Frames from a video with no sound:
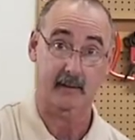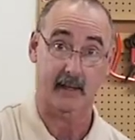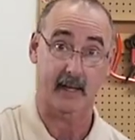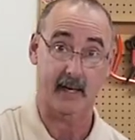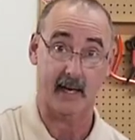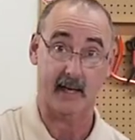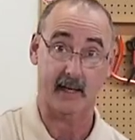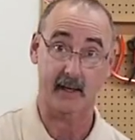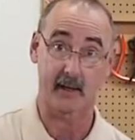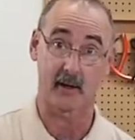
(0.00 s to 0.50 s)

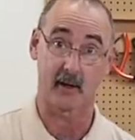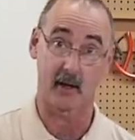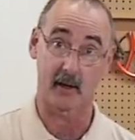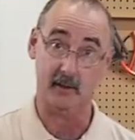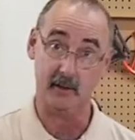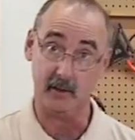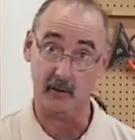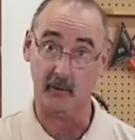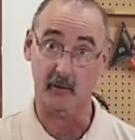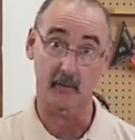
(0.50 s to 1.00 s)
then I can
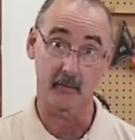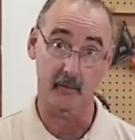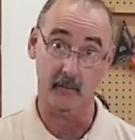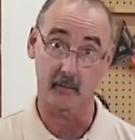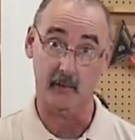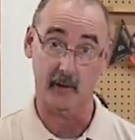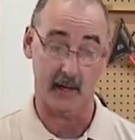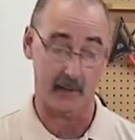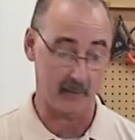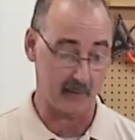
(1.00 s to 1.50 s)
also
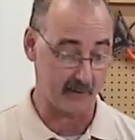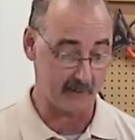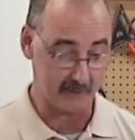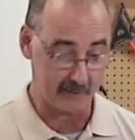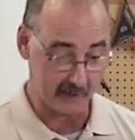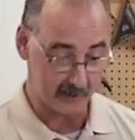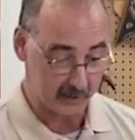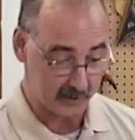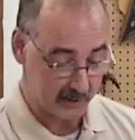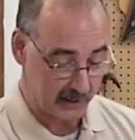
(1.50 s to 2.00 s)
ride my
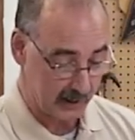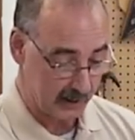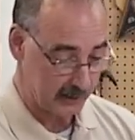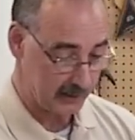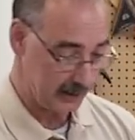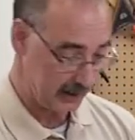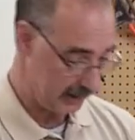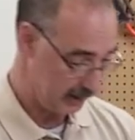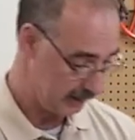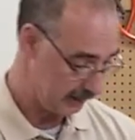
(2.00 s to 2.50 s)
fence out
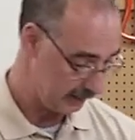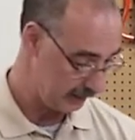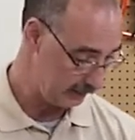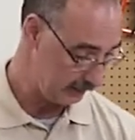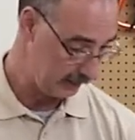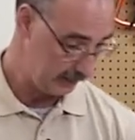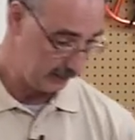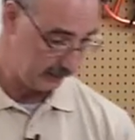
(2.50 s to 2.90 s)
here,